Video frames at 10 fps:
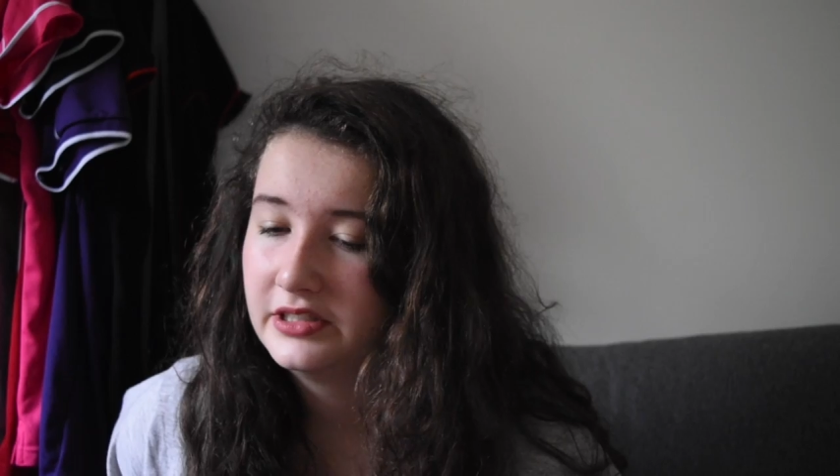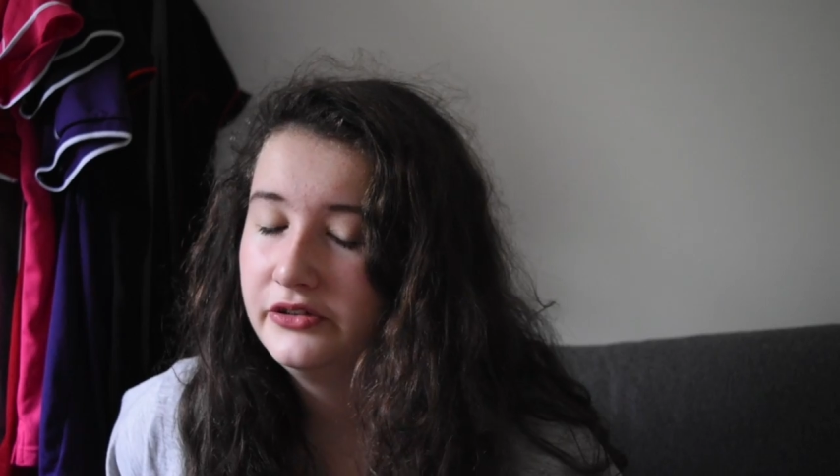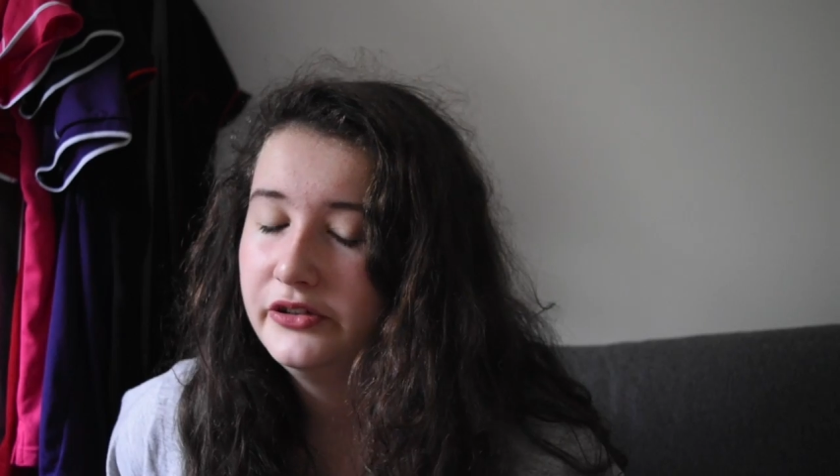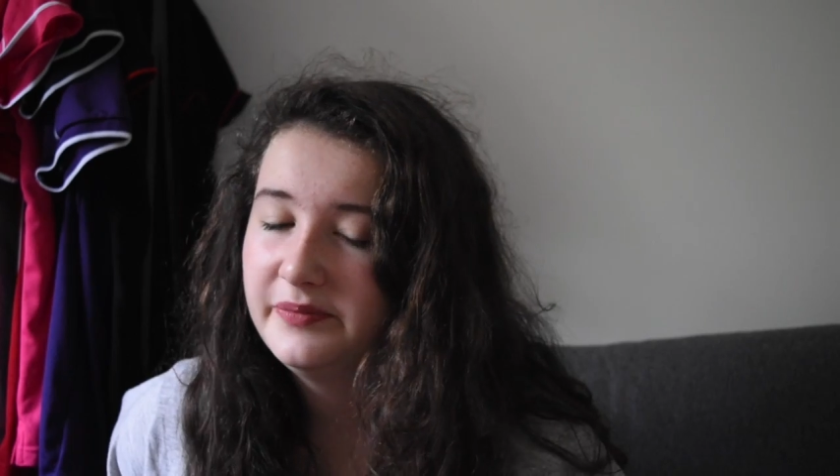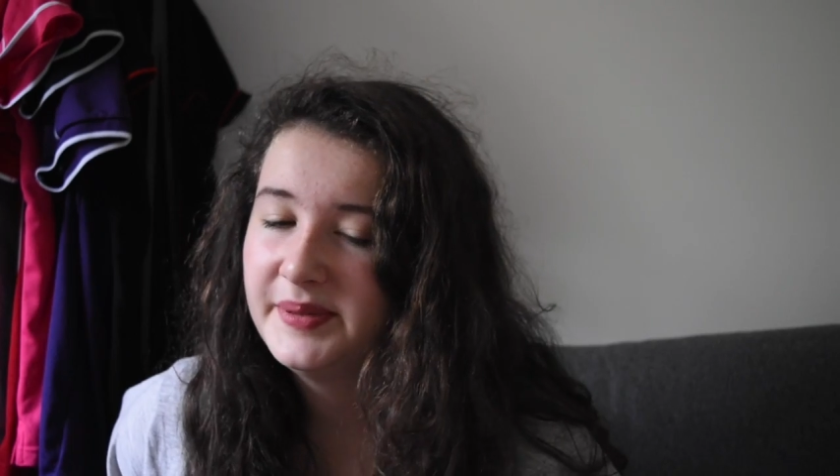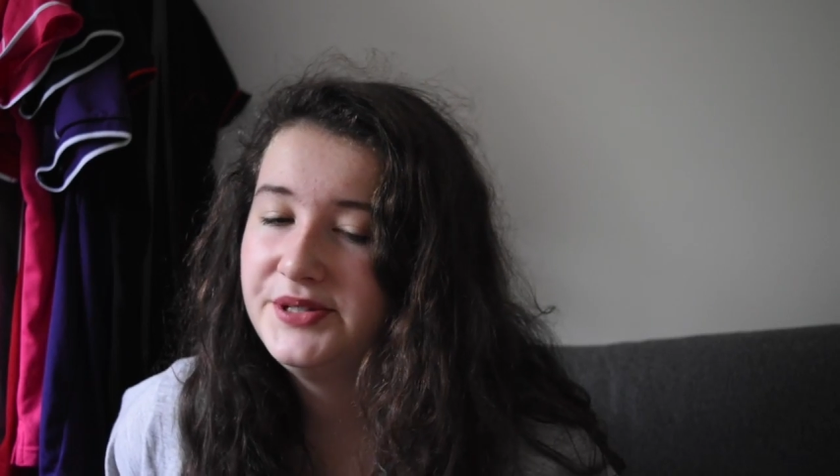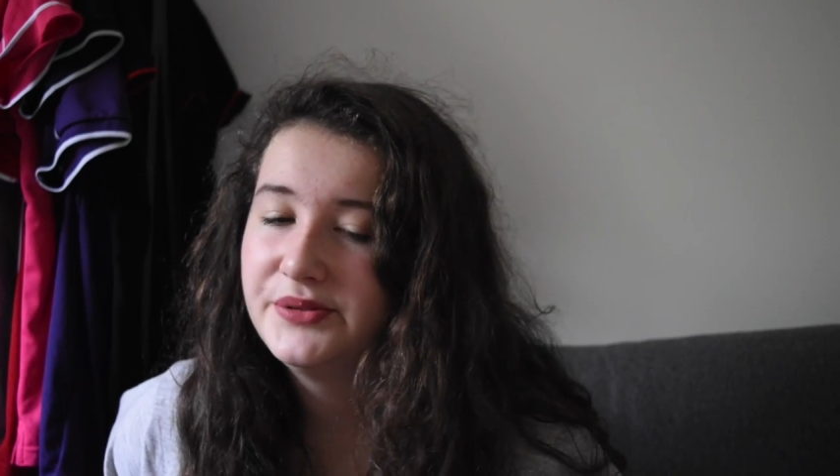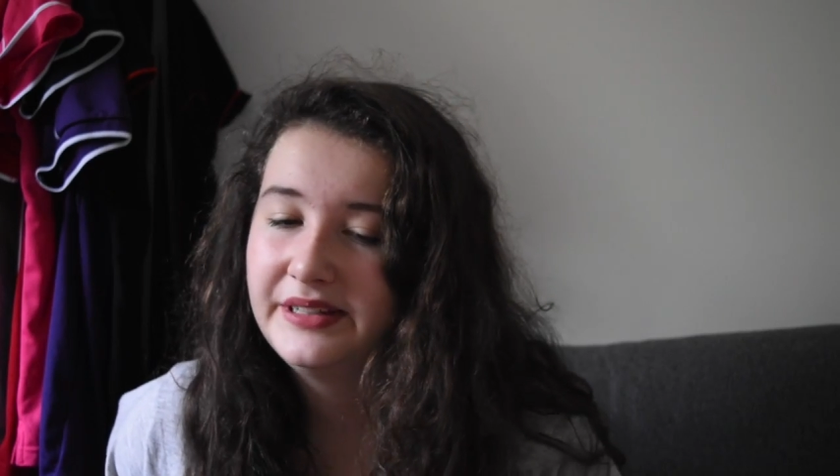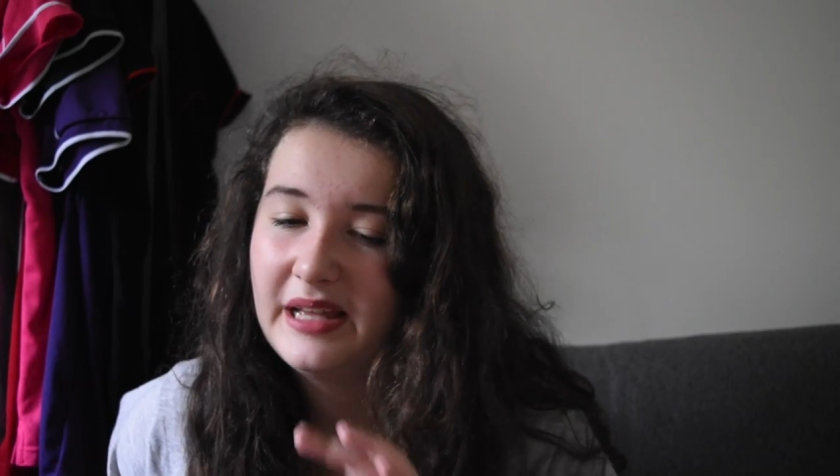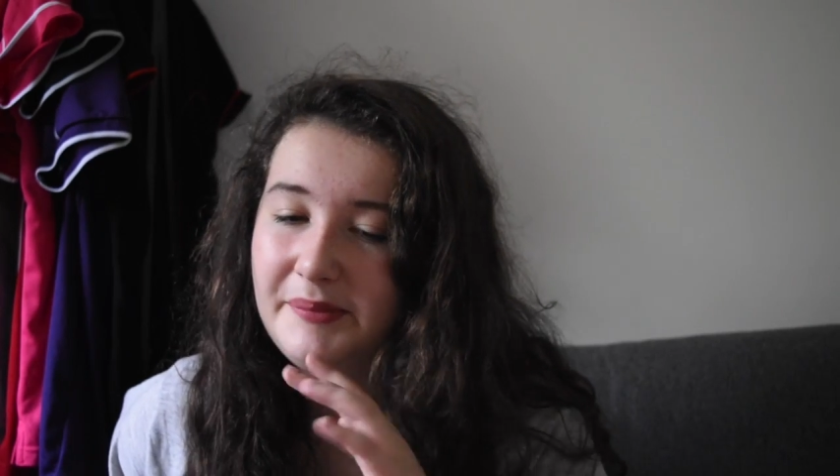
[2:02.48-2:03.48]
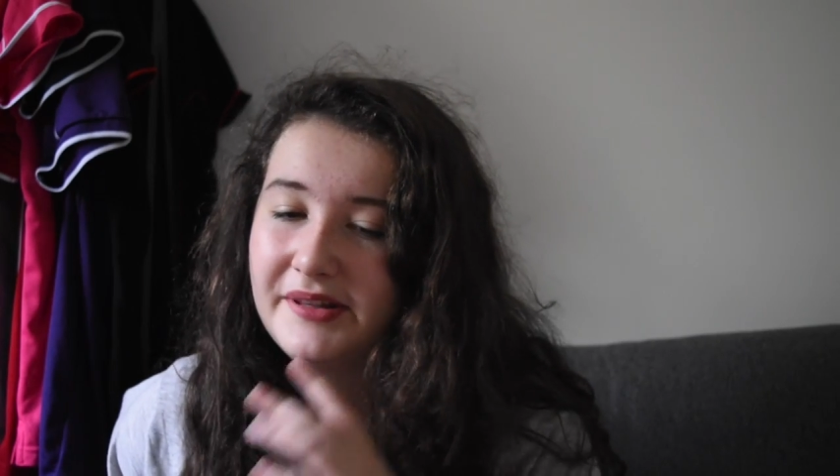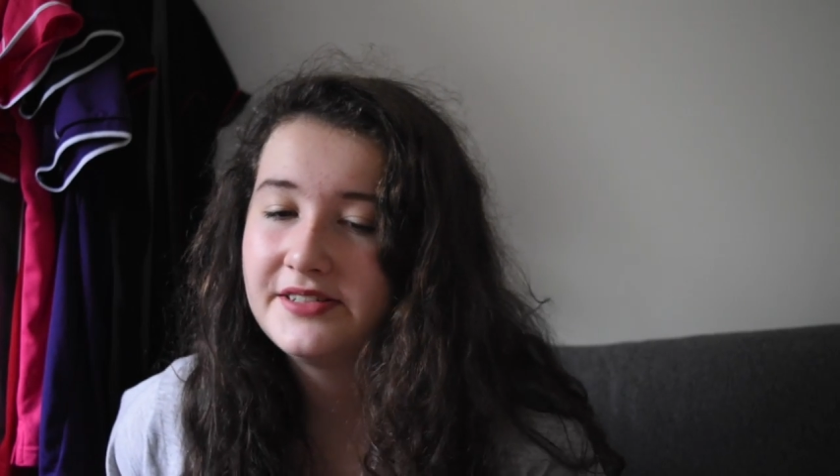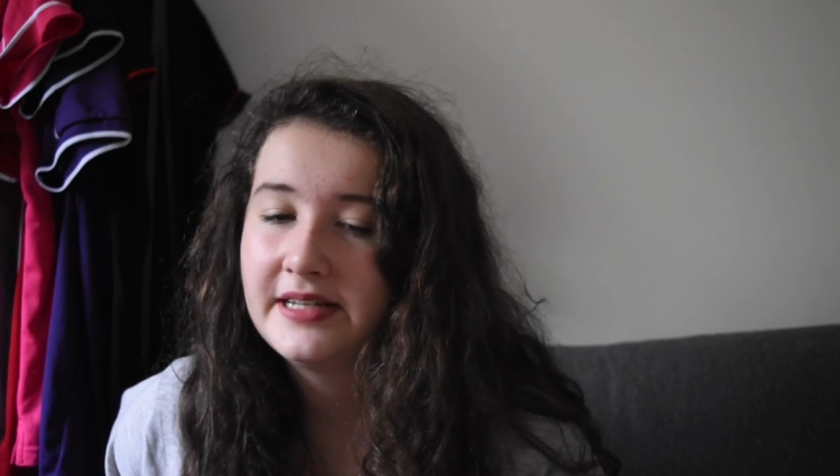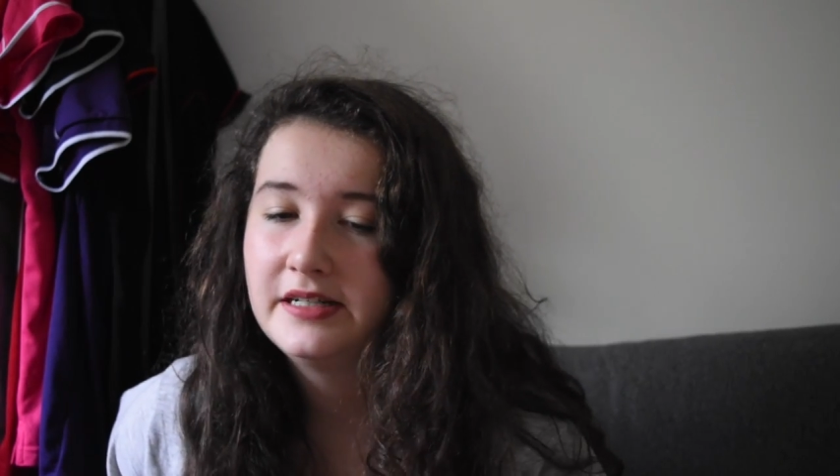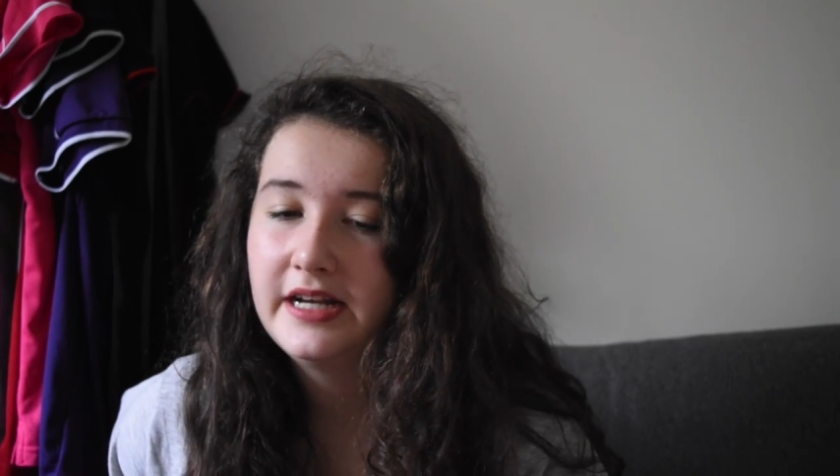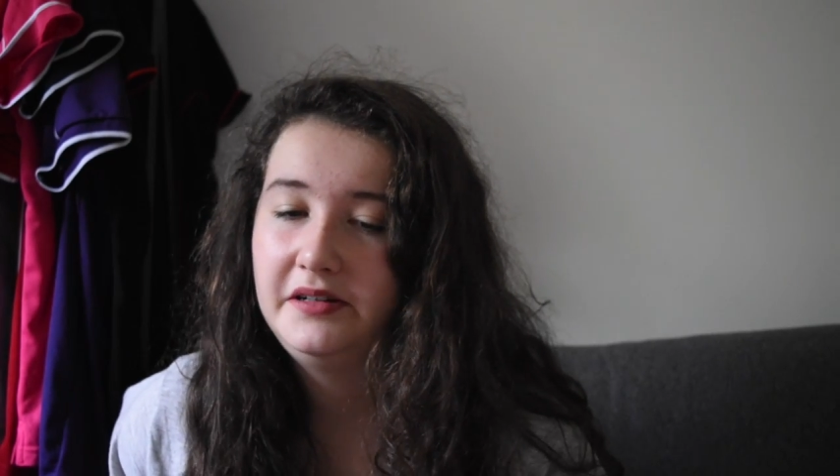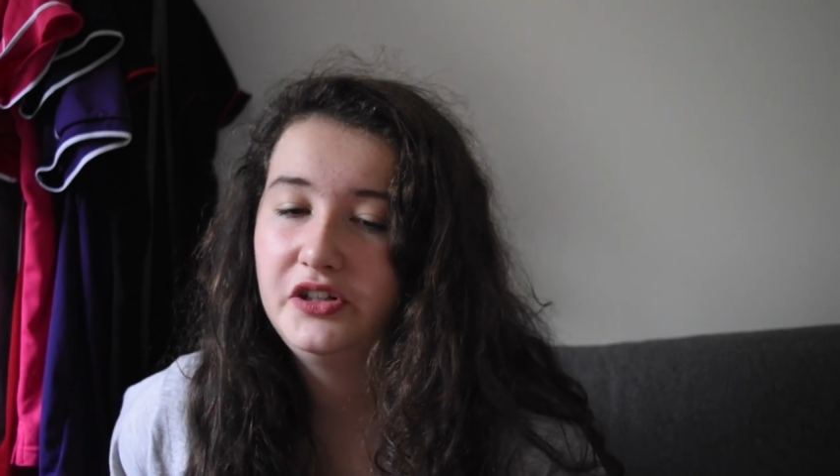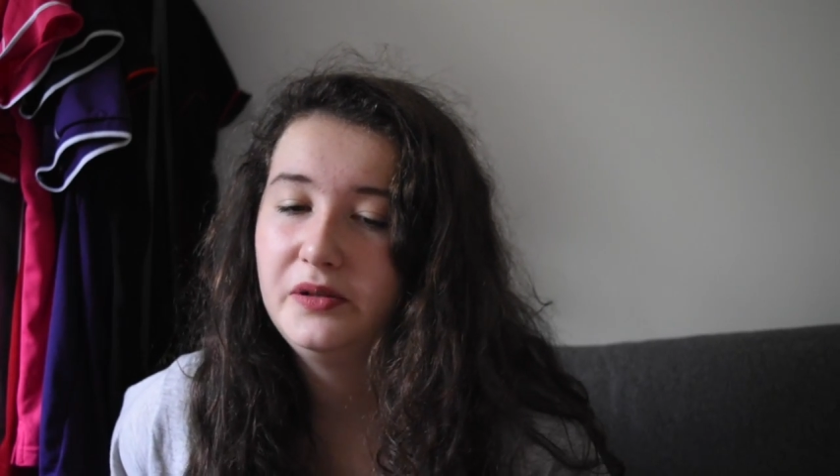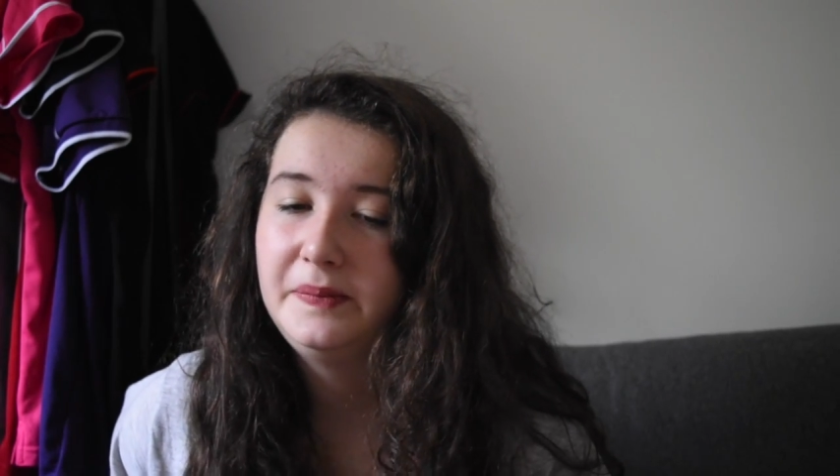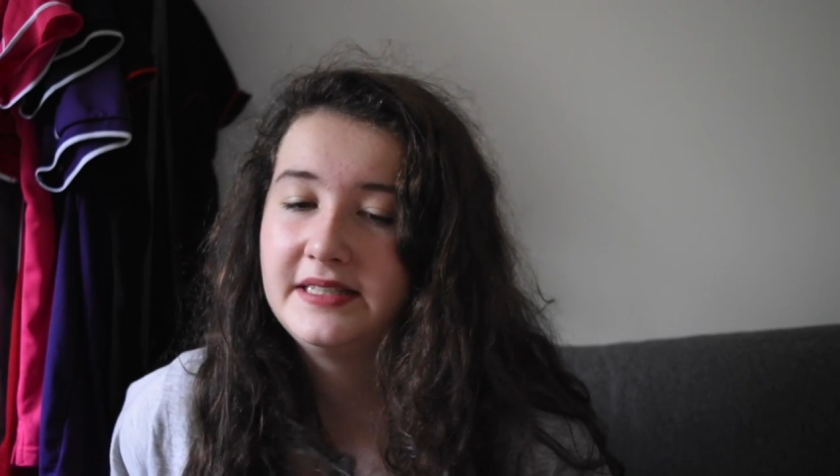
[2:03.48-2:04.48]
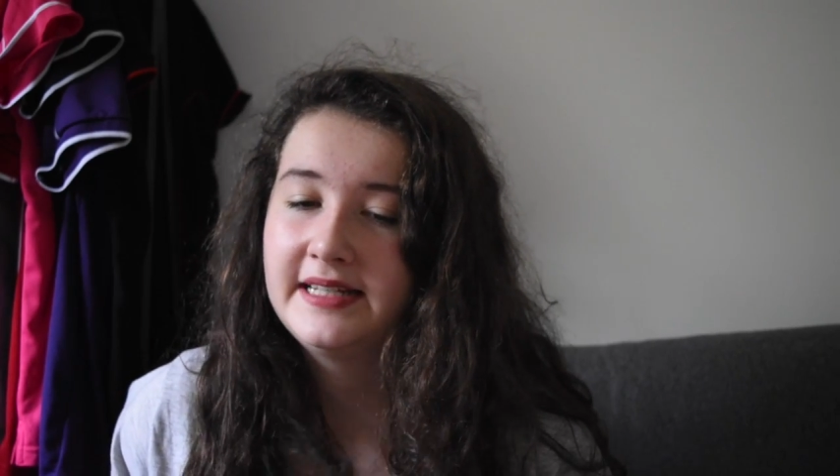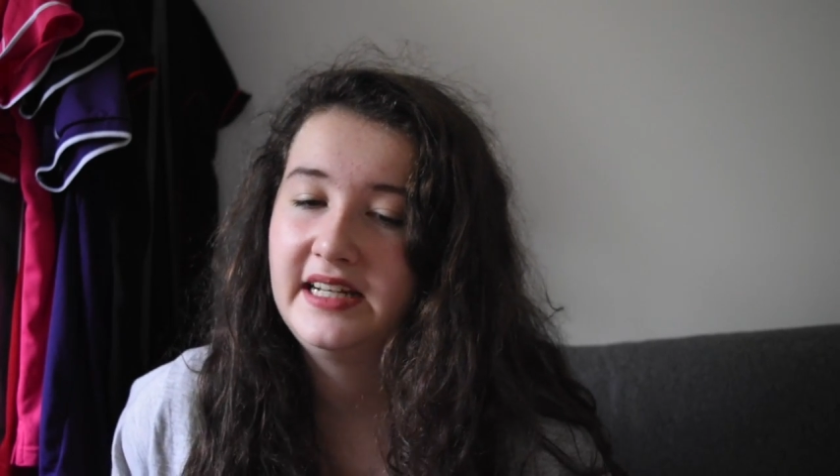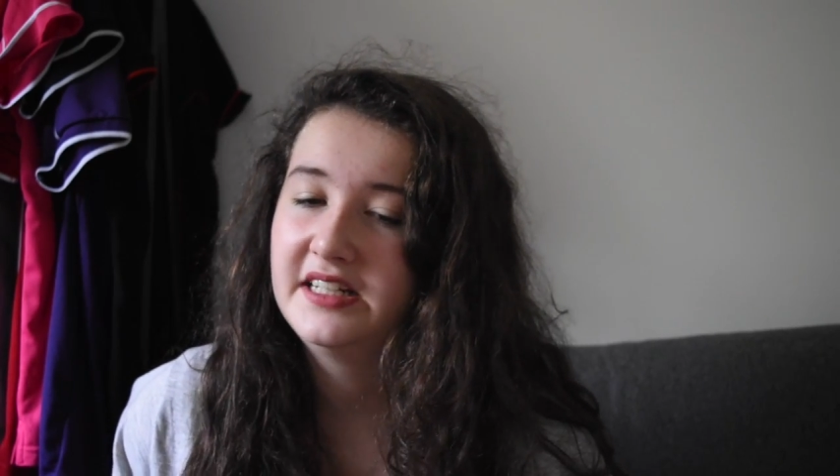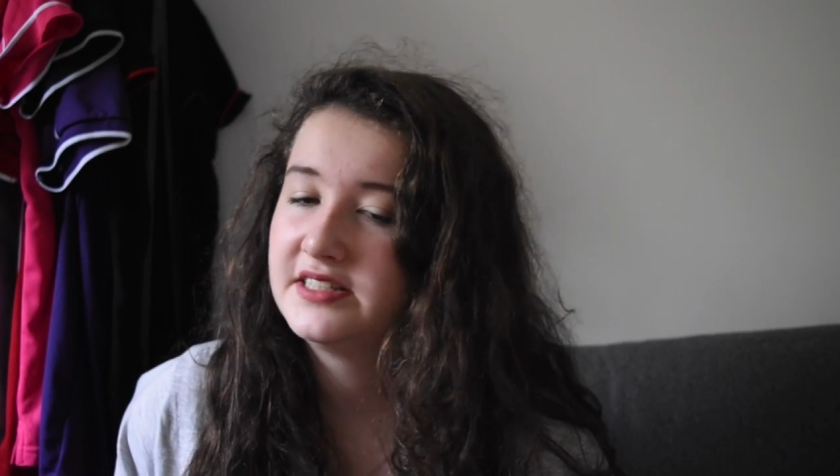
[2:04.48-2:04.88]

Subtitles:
Could have been doing that, but at the same time you could be saying